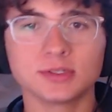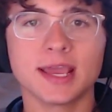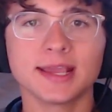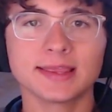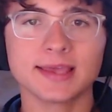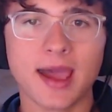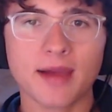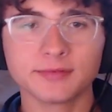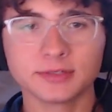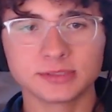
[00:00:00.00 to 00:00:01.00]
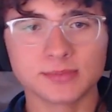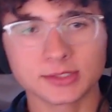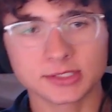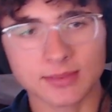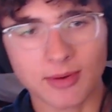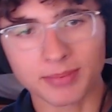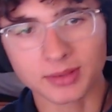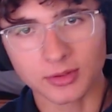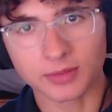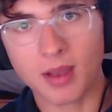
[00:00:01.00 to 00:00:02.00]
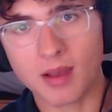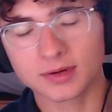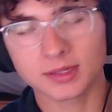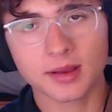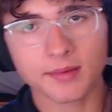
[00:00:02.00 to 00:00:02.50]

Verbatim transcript: you take the average, most of them are below the poverty